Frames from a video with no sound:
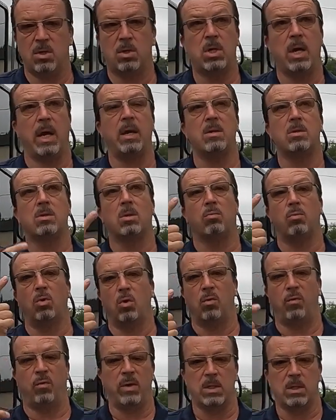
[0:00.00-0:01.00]
to chase the
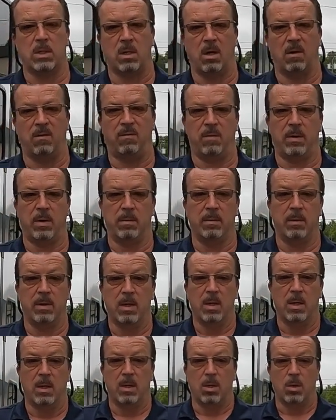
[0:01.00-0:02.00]
roof and stuff, and
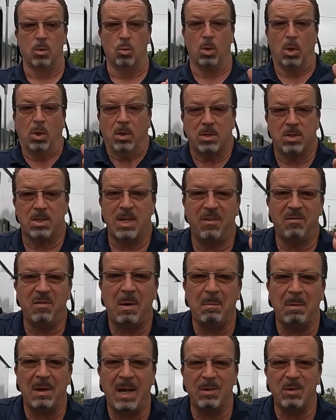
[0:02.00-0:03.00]
we'll see if
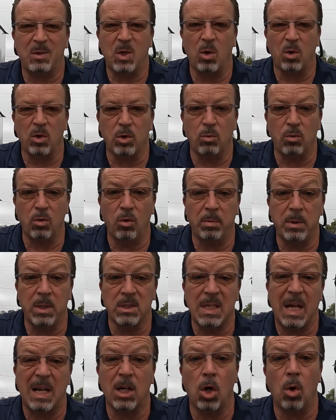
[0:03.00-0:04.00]
I'm allowed to go on the roof
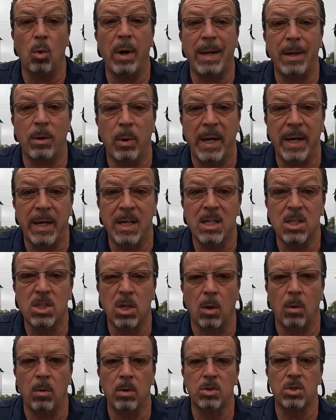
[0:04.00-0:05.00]
because I'll go anyway.
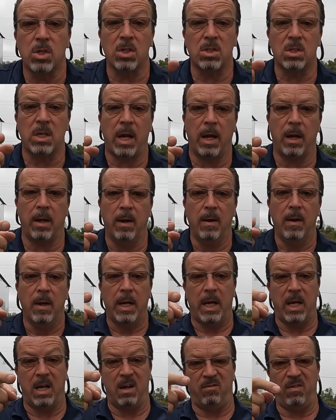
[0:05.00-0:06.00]
So just saying.
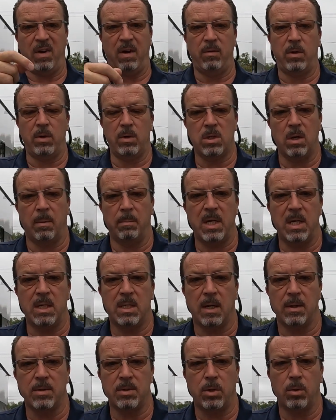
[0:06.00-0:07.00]
And if ever somebody
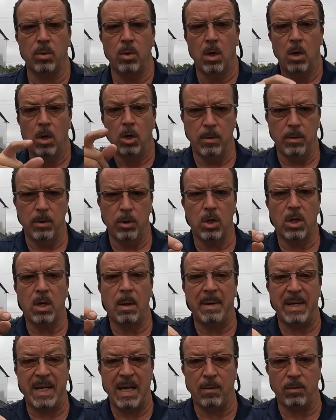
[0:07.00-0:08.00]
tells you you're
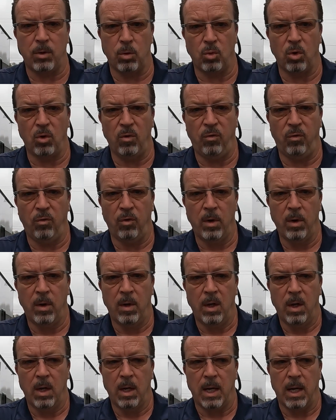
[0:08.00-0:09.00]
coming down the roof,
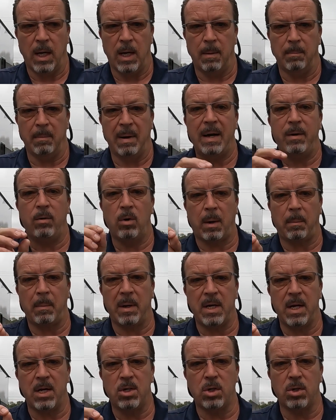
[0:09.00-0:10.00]
my
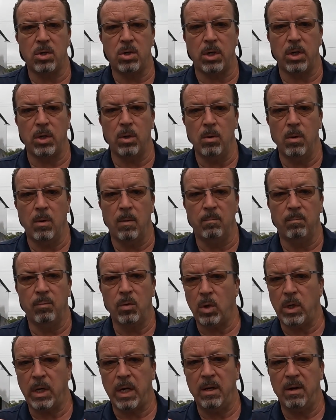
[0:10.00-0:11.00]
recommendation to you,
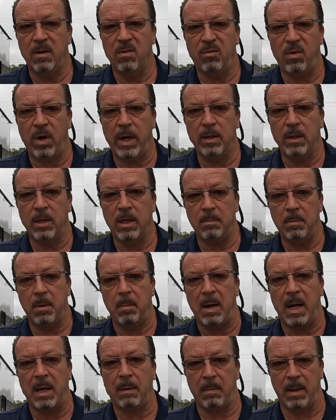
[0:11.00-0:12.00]
okay, fine, give me
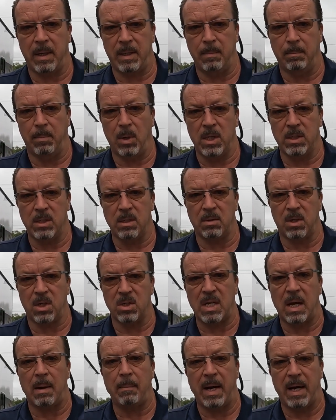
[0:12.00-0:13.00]
back my deposit
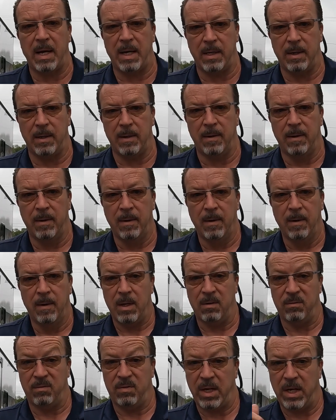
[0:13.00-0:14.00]
because I'm out of here.
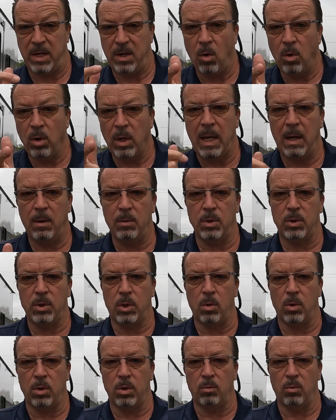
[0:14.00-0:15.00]
If they don't allow you to
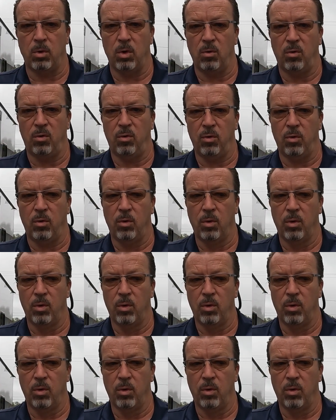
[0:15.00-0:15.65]
go on the roof,